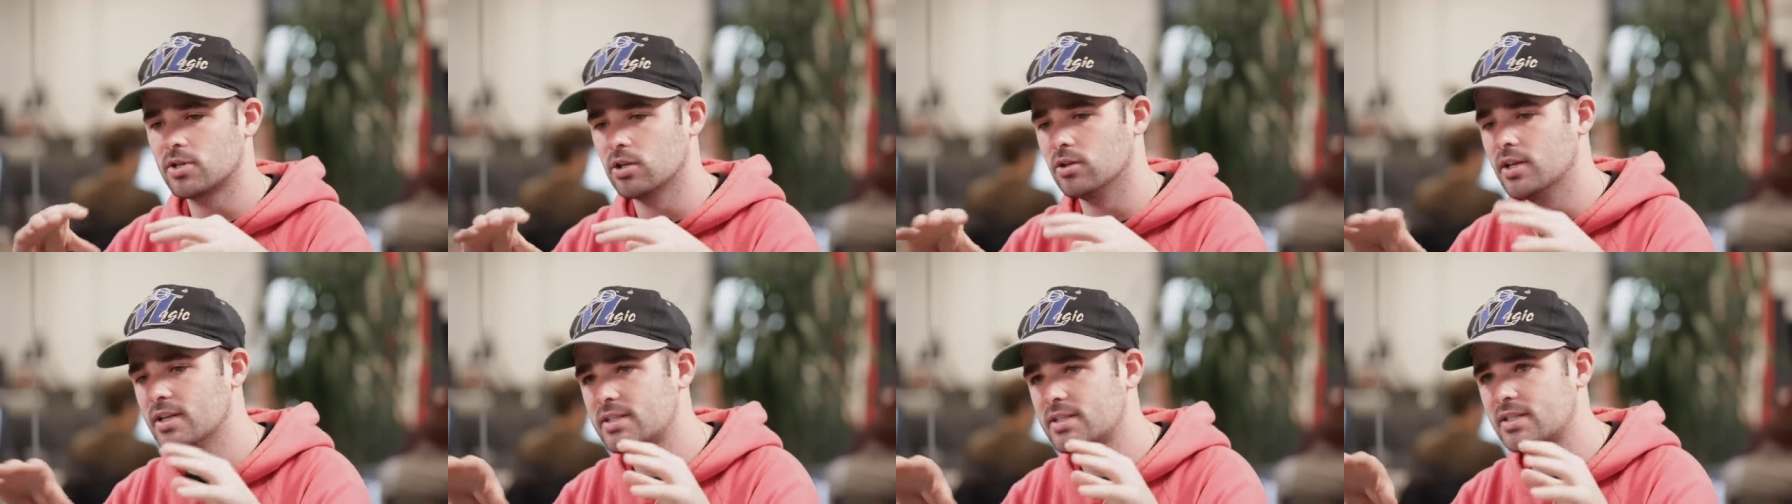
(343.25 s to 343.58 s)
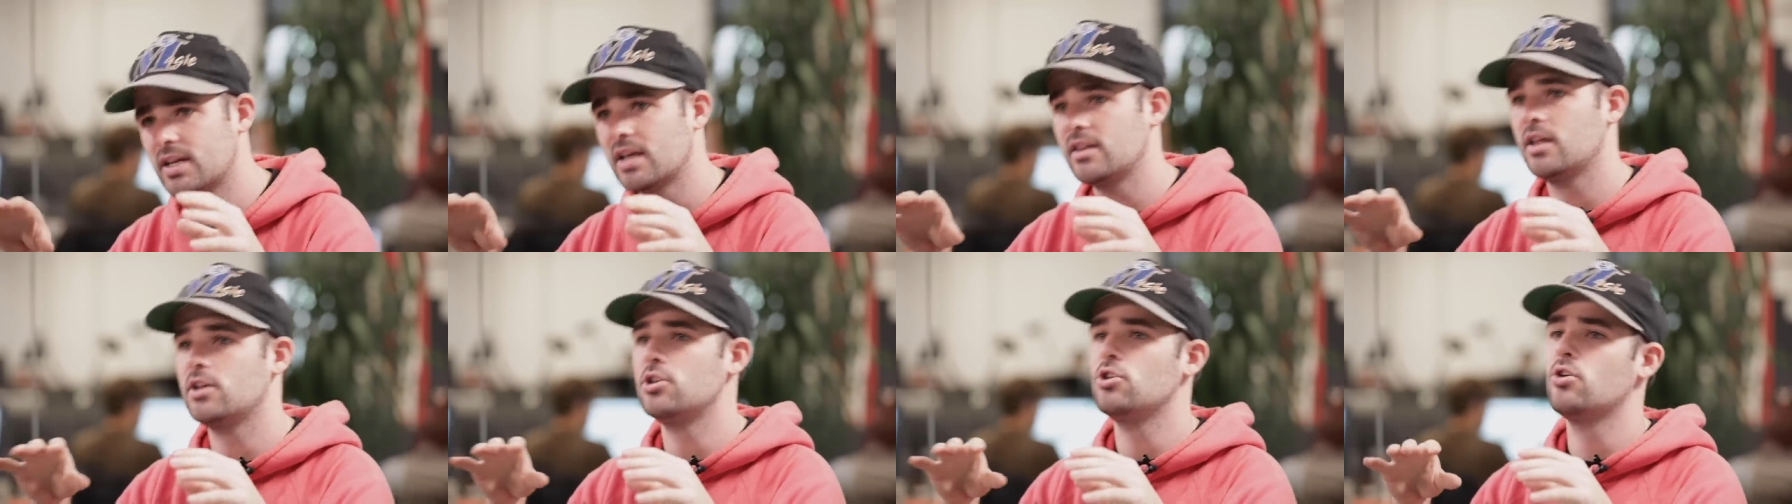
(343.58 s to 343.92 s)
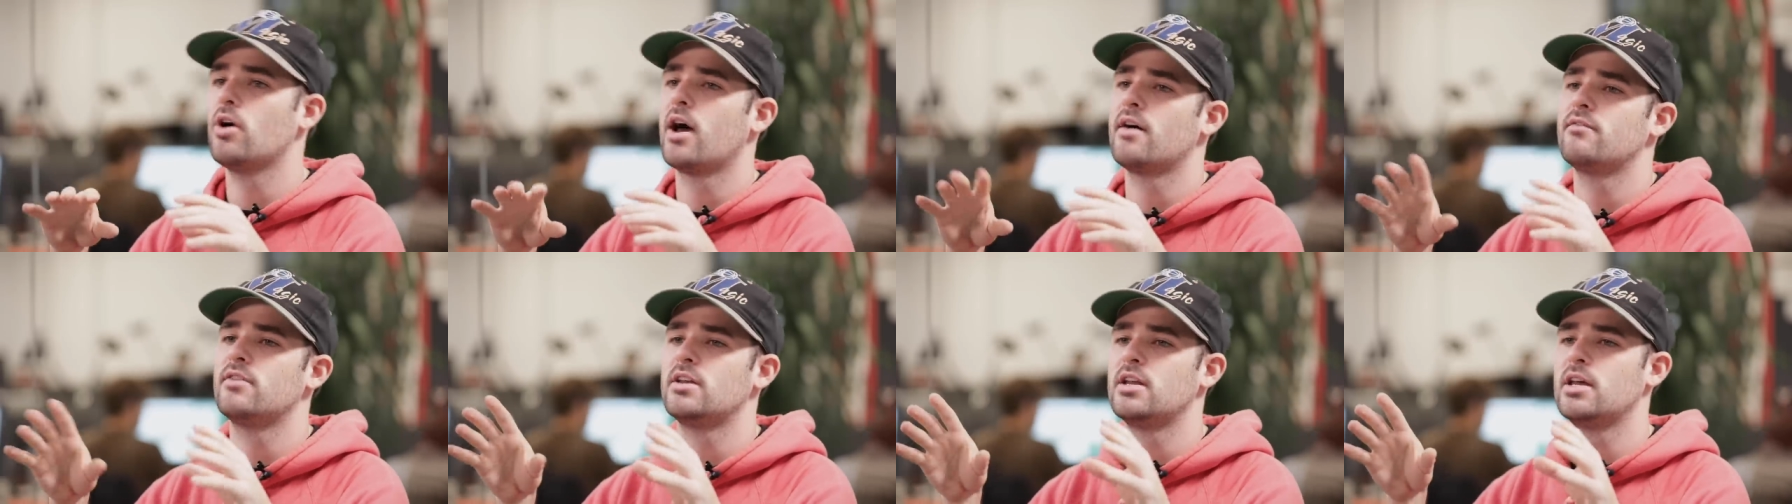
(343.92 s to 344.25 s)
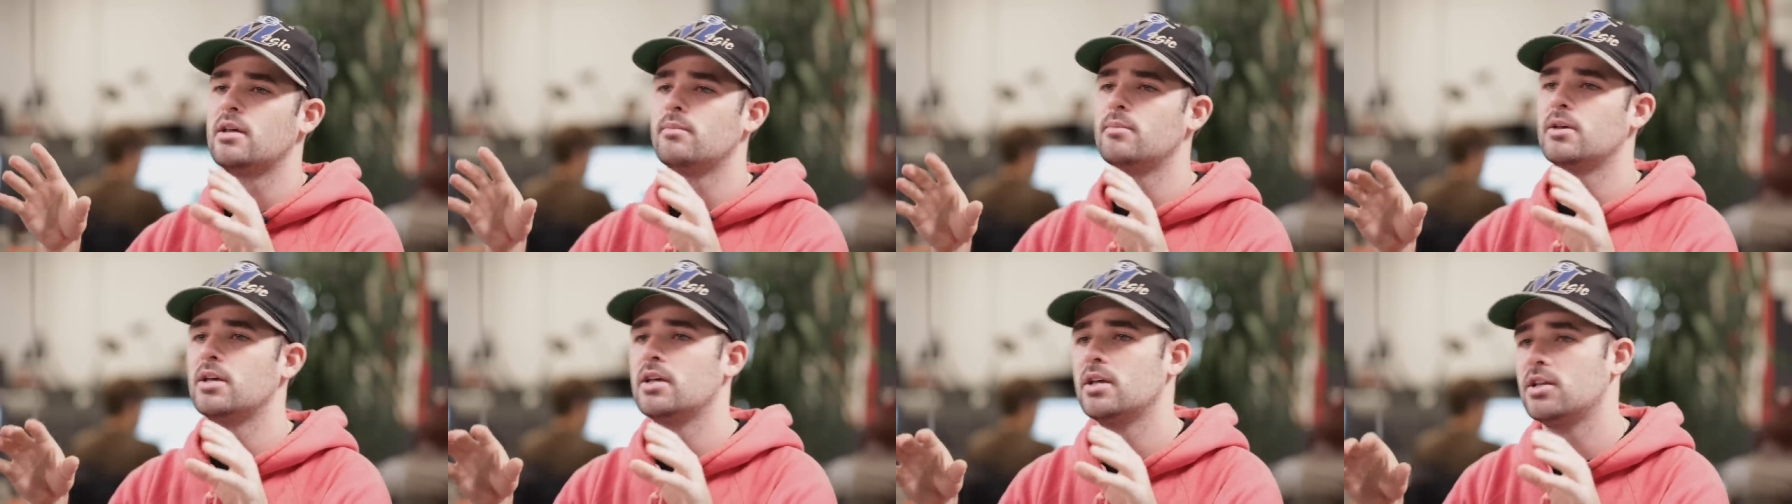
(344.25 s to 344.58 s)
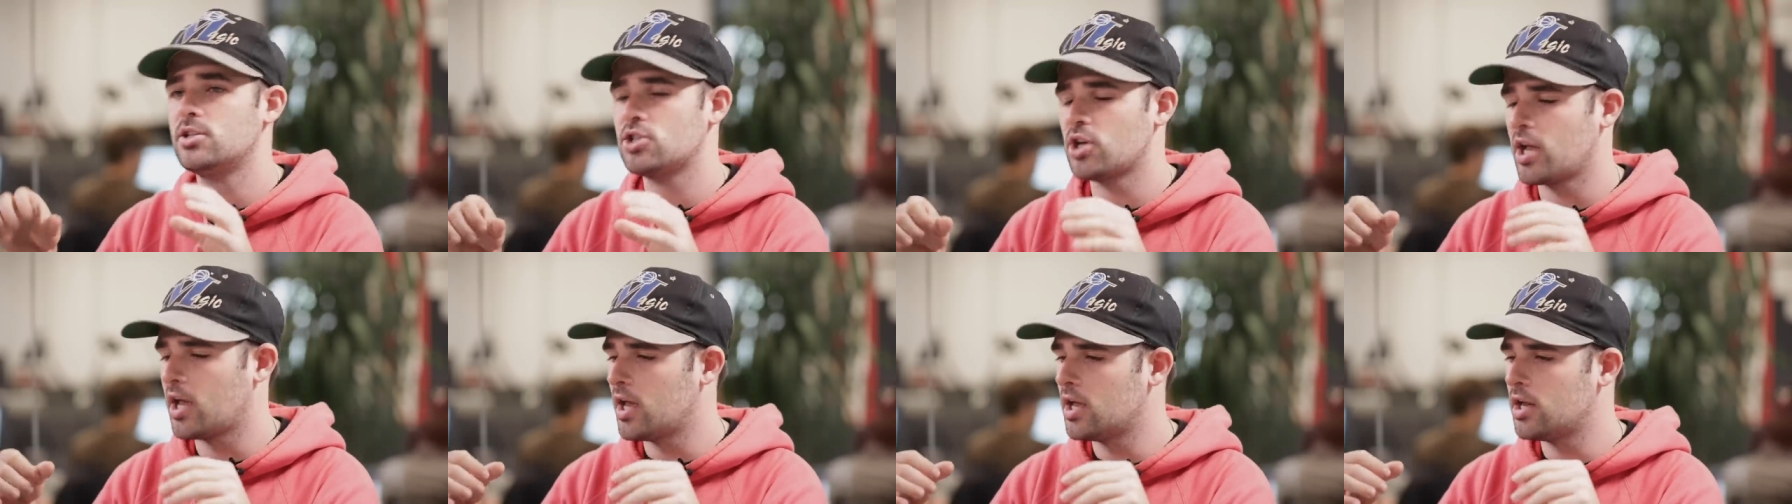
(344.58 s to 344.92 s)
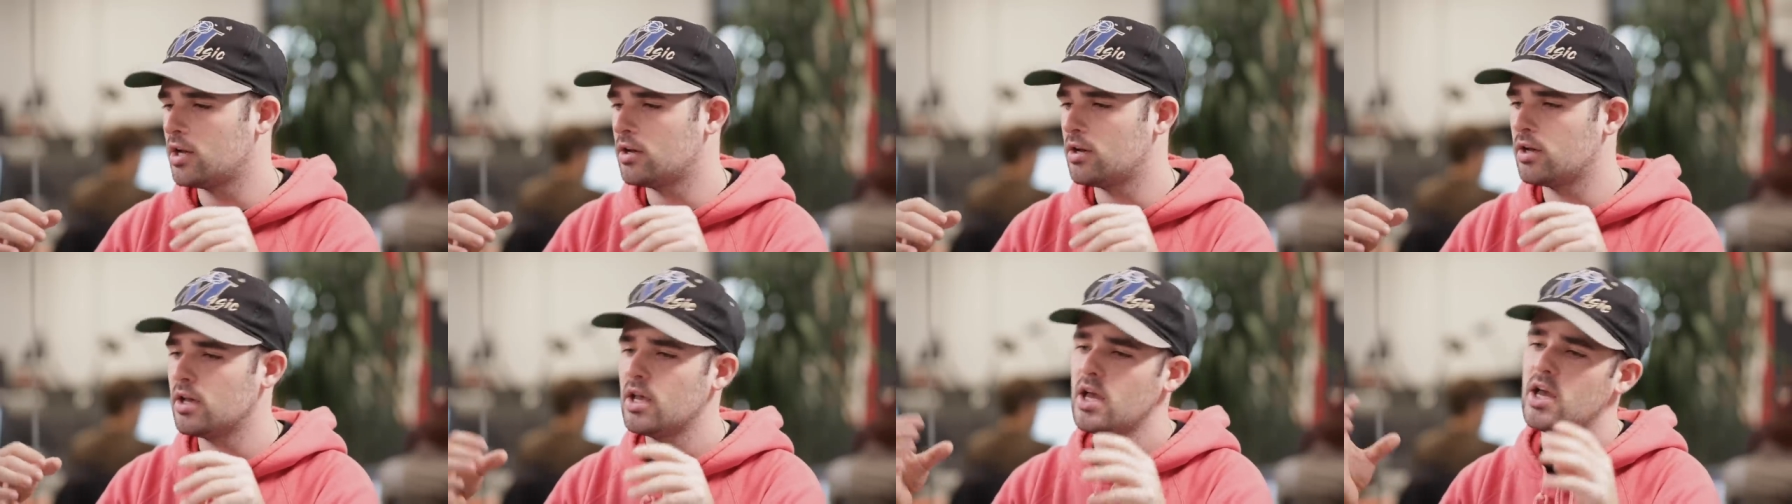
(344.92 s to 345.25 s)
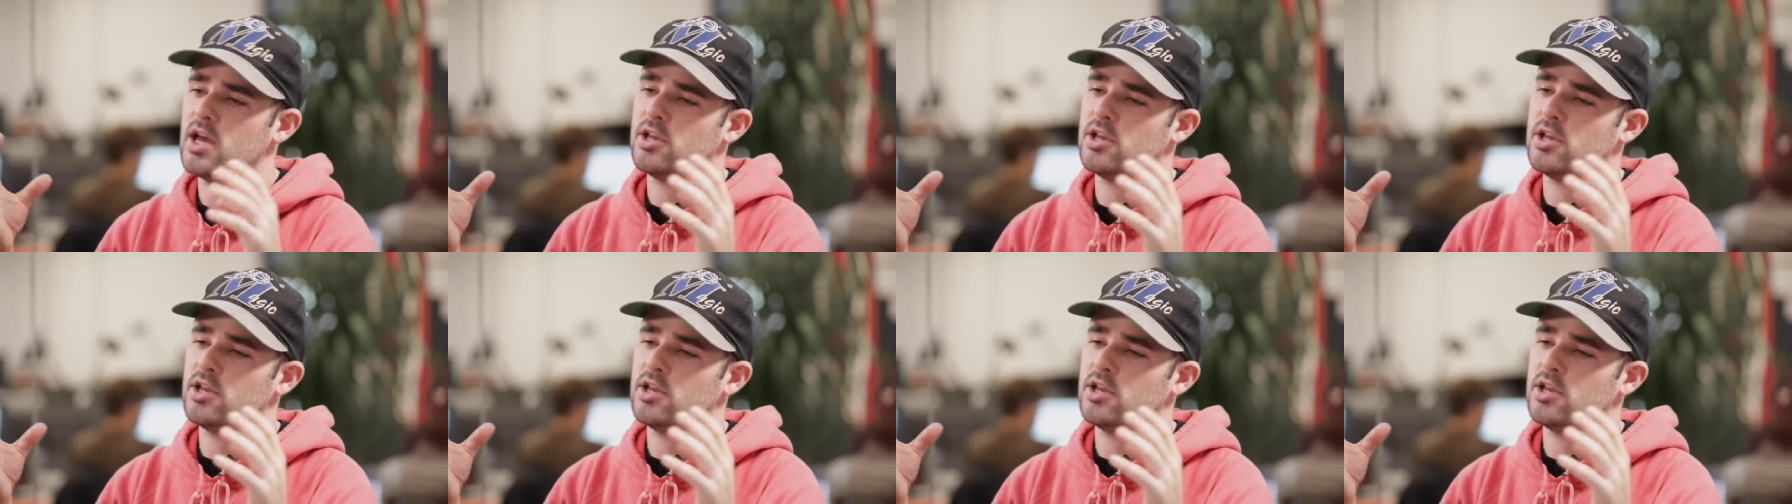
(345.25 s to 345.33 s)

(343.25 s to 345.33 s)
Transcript: So let's say that you have an image and